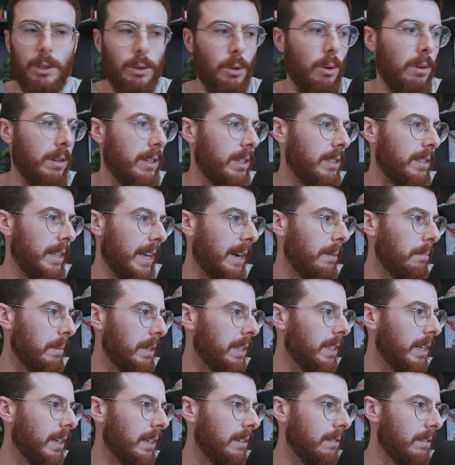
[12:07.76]
The talk is now
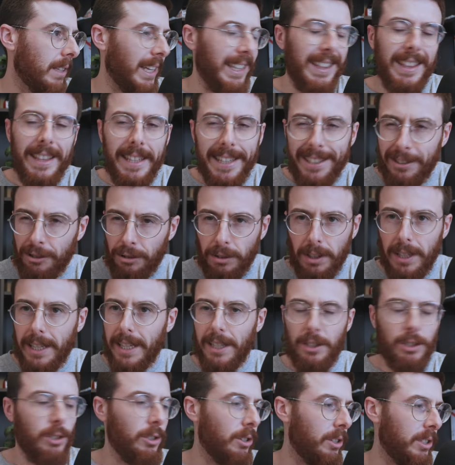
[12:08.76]
Miller. Like, literally,
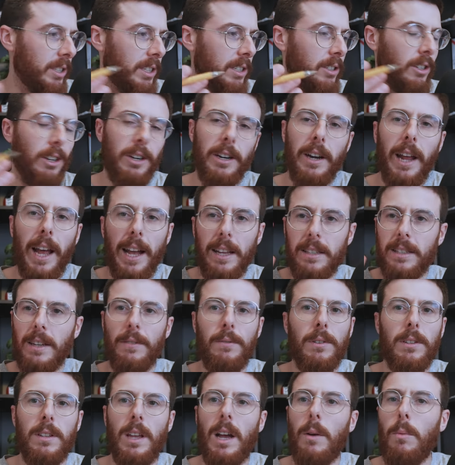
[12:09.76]
as soon as this got announced,
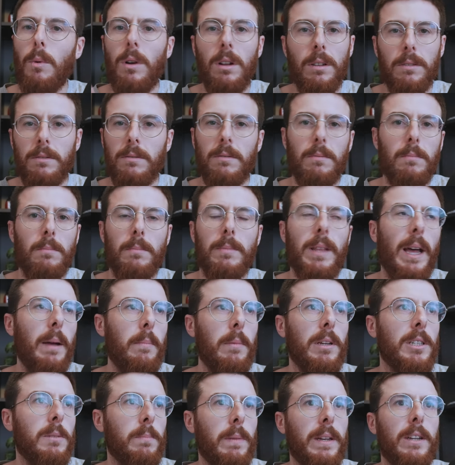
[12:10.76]
everyone's like, well, that
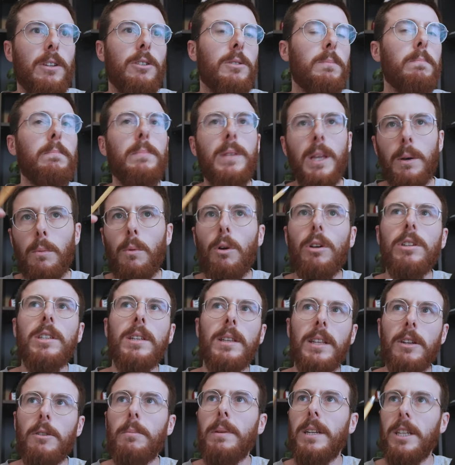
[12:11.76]
must mean, because there was a
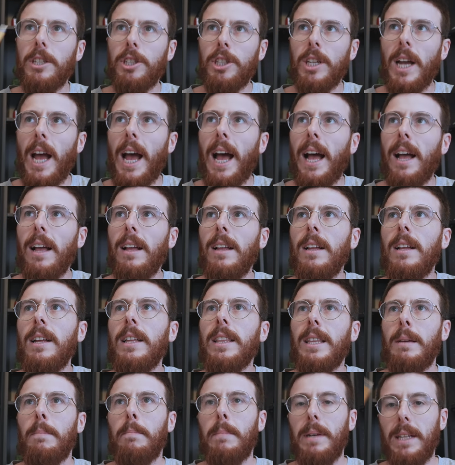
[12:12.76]
little bit of chat
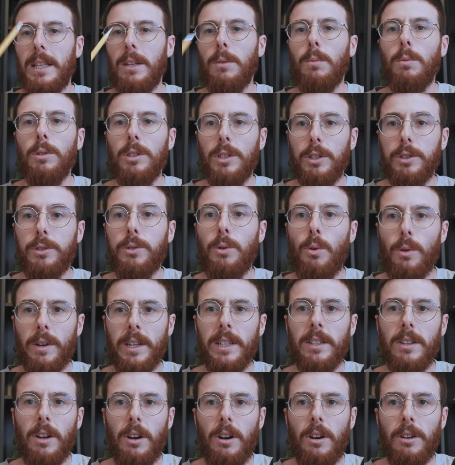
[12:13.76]
that Miller was
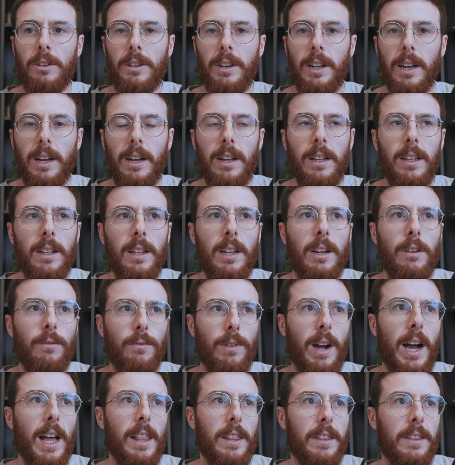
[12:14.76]
talking to Honda
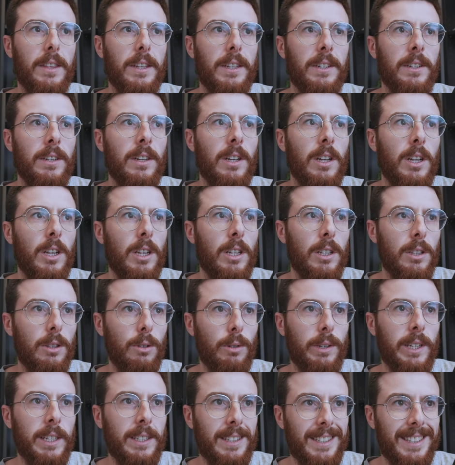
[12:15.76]
rather than
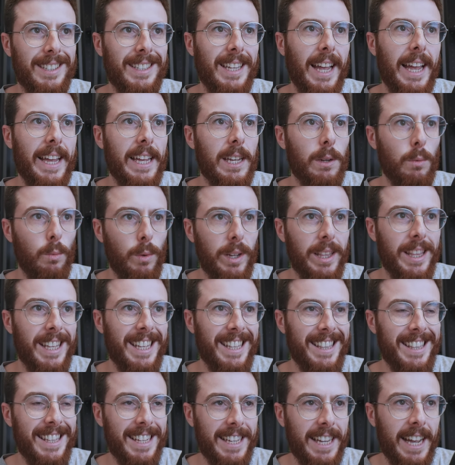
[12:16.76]
looking to stay
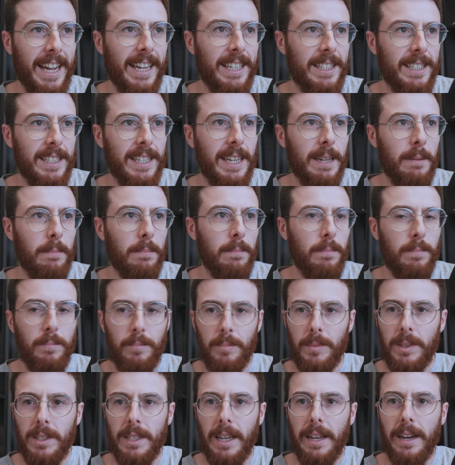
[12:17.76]
within the KTM
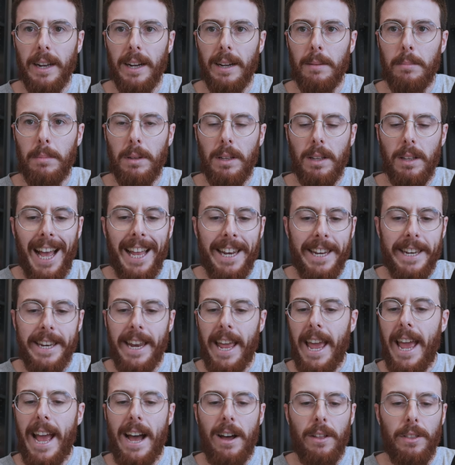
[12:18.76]
setup. And
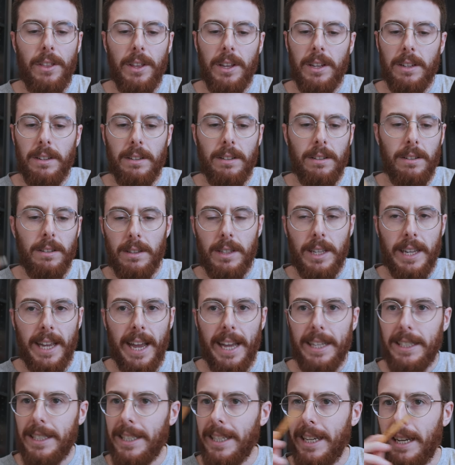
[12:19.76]
now that the
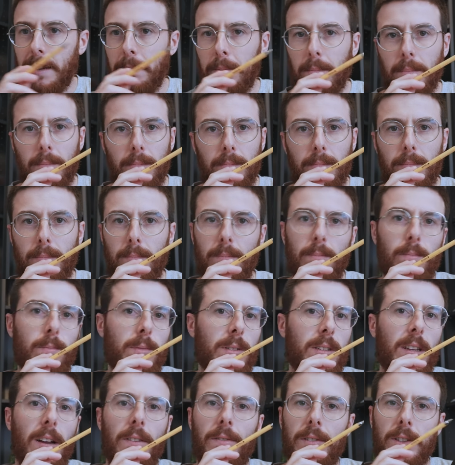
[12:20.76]
KTM
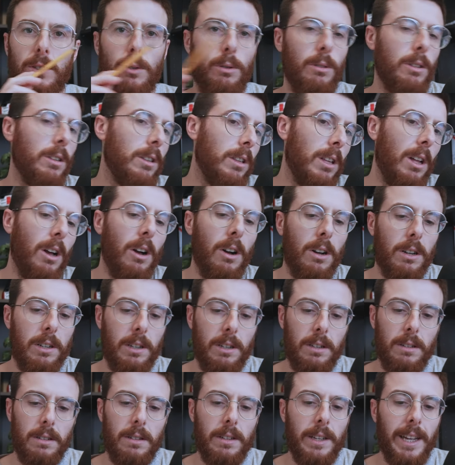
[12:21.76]
stuff is all a
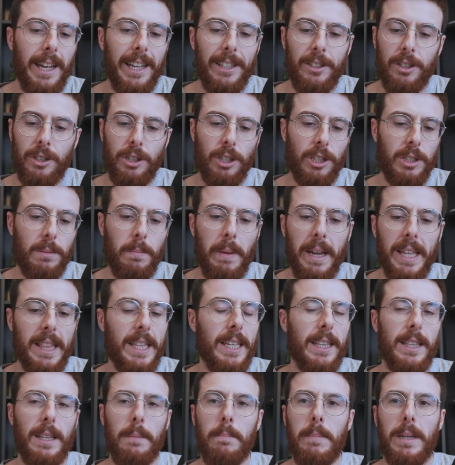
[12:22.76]
lock, it's just meant
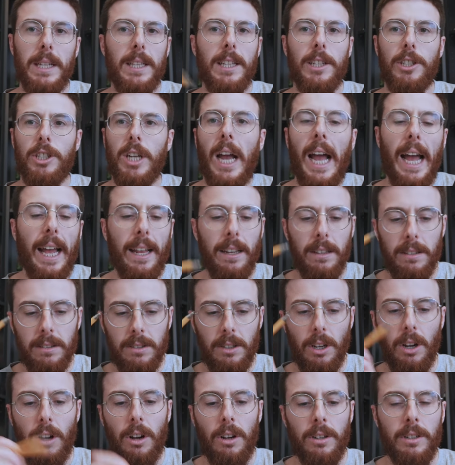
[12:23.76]
that the Miller chat
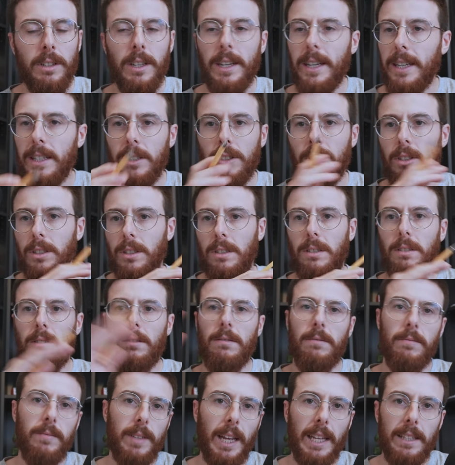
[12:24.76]
to Honda is just,
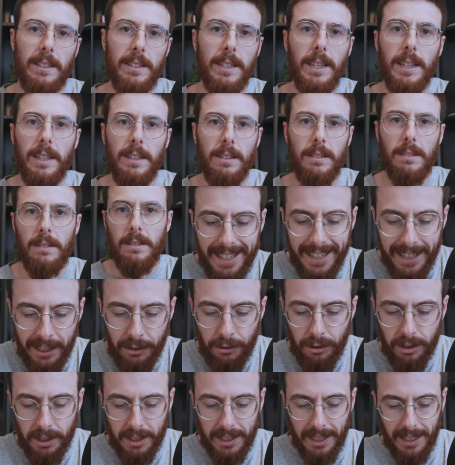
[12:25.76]
that's it. The
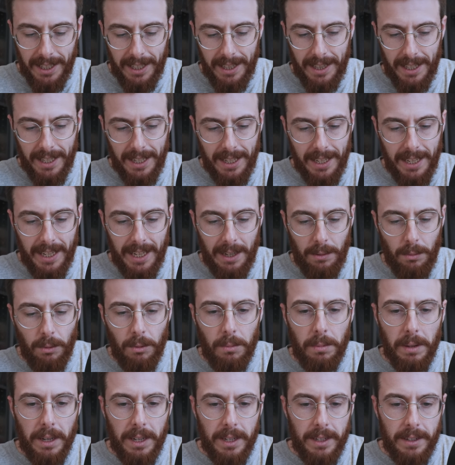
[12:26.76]
interesting thing here
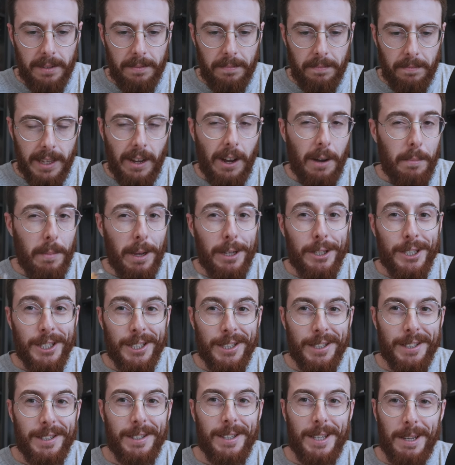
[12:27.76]
will be, now I
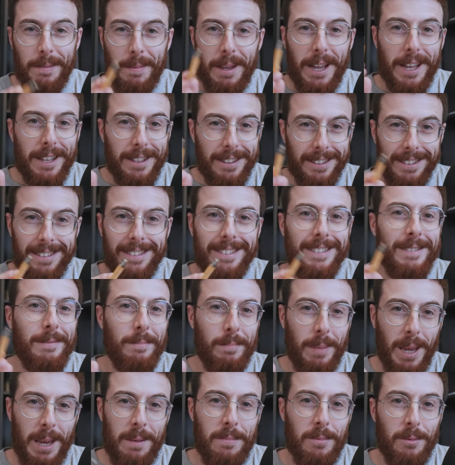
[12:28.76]
mentioned about
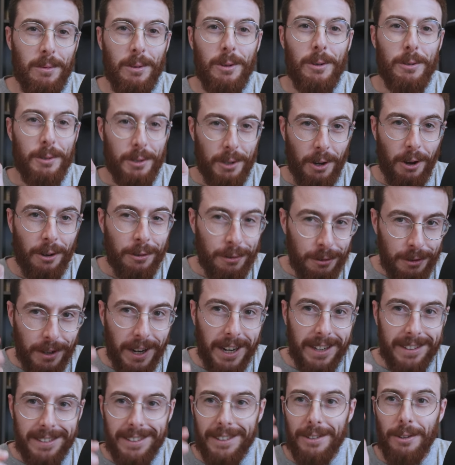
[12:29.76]
people who's
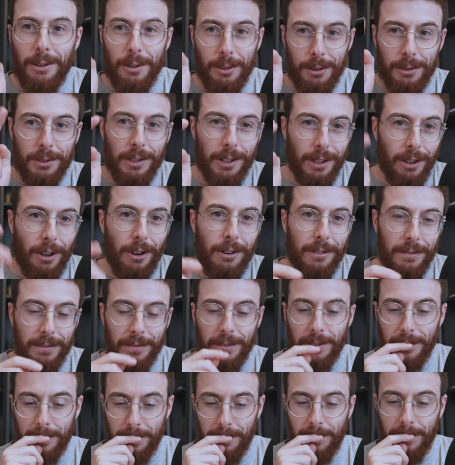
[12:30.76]
contracted or who's a lock
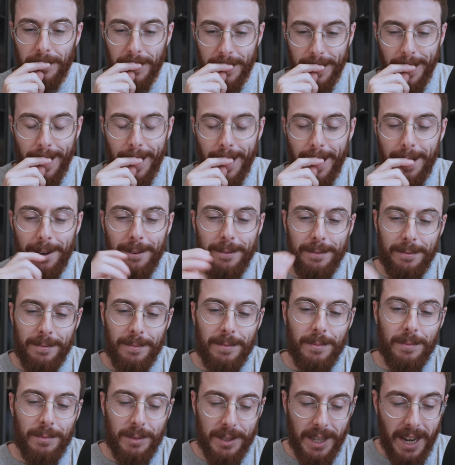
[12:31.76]
for now,
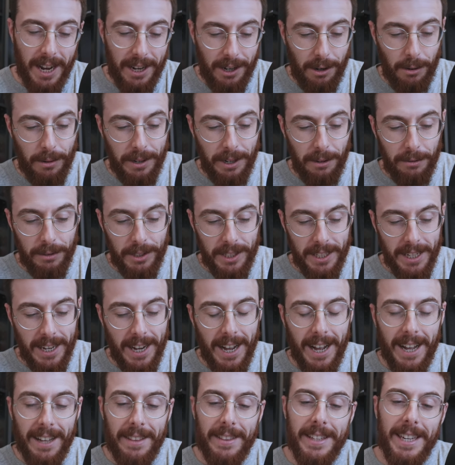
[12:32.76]
Zarco at
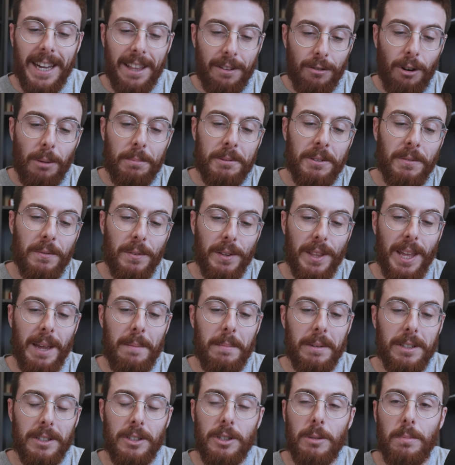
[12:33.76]
LCR. The other option for
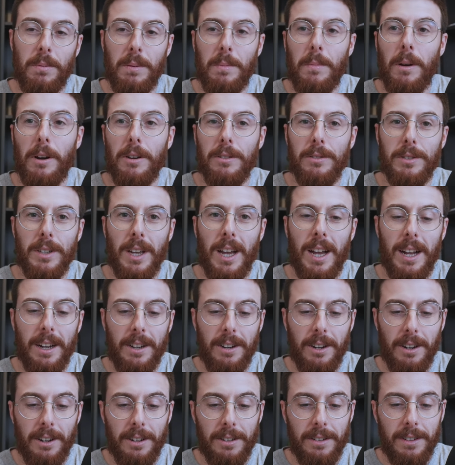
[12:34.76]
them is to promote
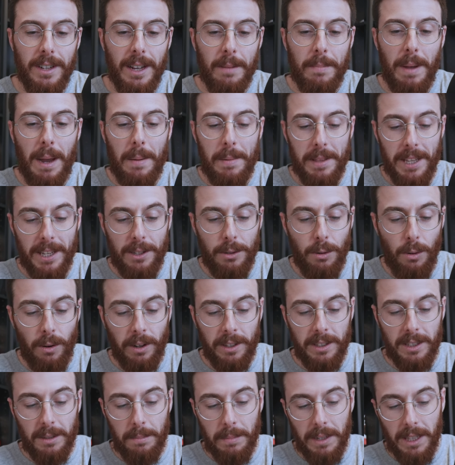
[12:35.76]
Zarco, and maybe they're
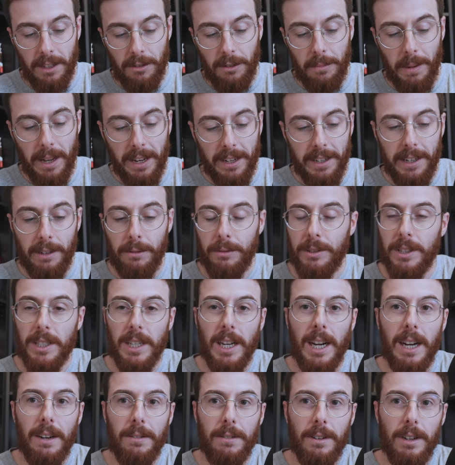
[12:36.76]
talking to Miller about an
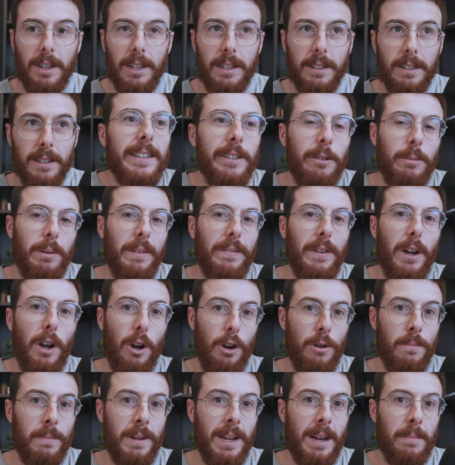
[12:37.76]
LCR ride. A little bit of a
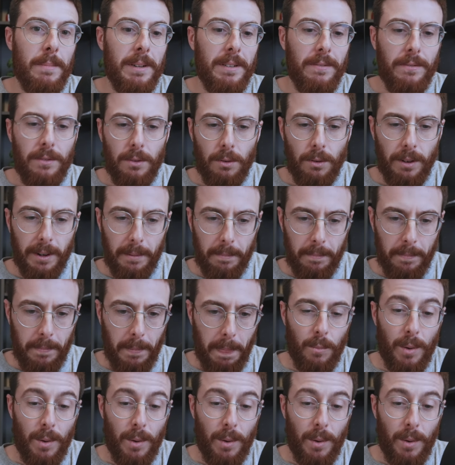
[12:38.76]
homecoming for him.